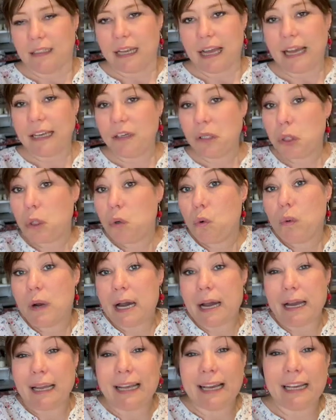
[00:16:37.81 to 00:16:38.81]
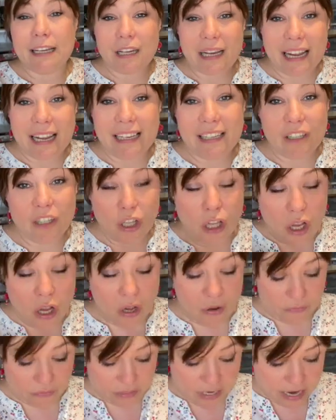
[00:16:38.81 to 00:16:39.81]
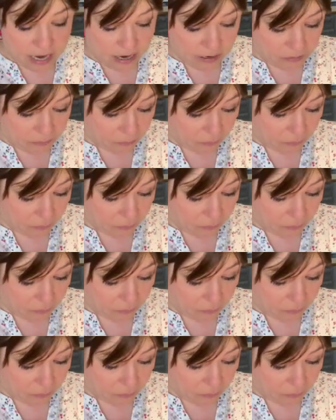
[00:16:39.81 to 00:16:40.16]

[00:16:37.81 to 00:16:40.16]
I don't know why. I love that.